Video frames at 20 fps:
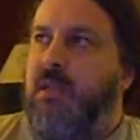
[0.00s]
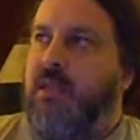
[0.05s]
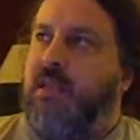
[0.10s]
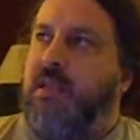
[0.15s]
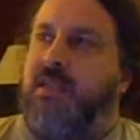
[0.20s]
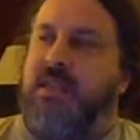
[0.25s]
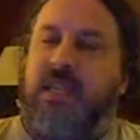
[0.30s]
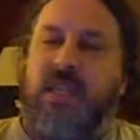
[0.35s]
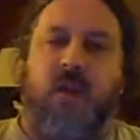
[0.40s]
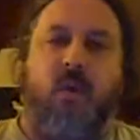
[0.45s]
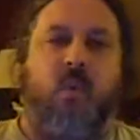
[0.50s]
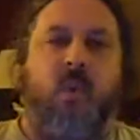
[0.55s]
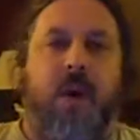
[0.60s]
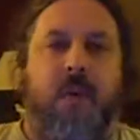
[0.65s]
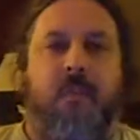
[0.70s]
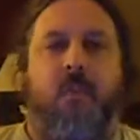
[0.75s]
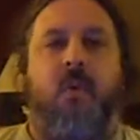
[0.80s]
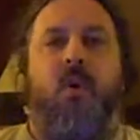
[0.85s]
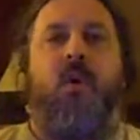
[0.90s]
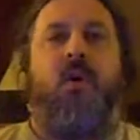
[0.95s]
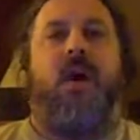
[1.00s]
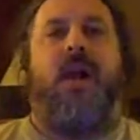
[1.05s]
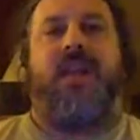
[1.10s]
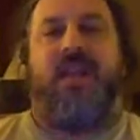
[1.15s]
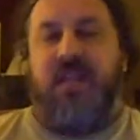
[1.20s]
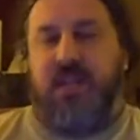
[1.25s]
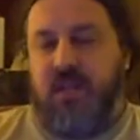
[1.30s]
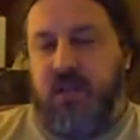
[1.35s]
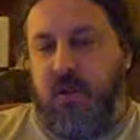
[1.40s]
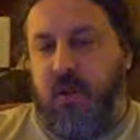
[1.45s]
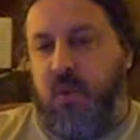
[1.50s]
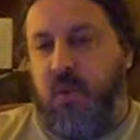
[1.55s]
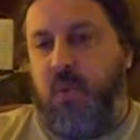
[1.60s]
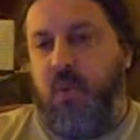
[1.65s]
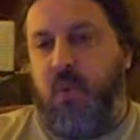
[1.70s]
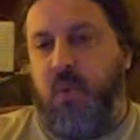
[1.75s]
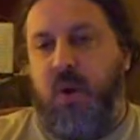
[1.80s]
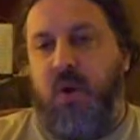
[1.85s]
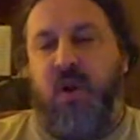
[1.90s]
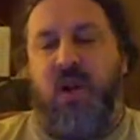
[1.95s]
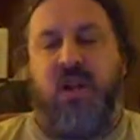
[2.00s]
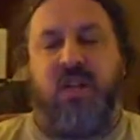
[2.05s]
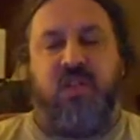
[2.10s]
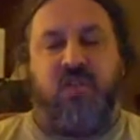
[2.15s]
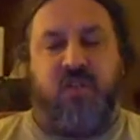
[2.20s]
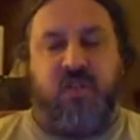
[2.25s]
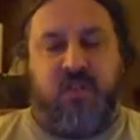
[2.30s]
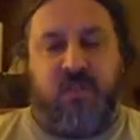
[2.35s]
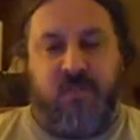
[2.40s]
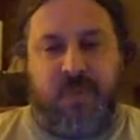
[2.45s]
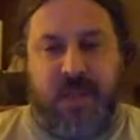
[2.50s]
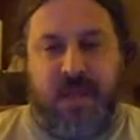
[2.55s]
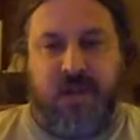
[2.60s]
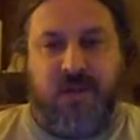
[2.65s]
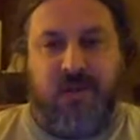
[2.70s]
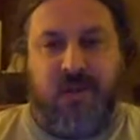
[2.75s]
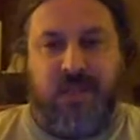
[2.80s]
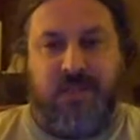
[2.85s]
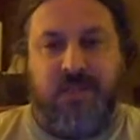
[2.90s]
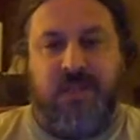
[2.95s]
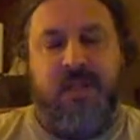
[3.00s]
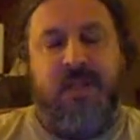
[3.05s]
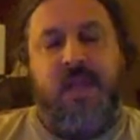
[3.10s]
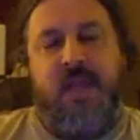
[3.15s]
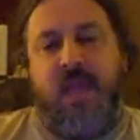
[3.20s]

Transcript: to see what more I can do, where I can stretch the boundaries,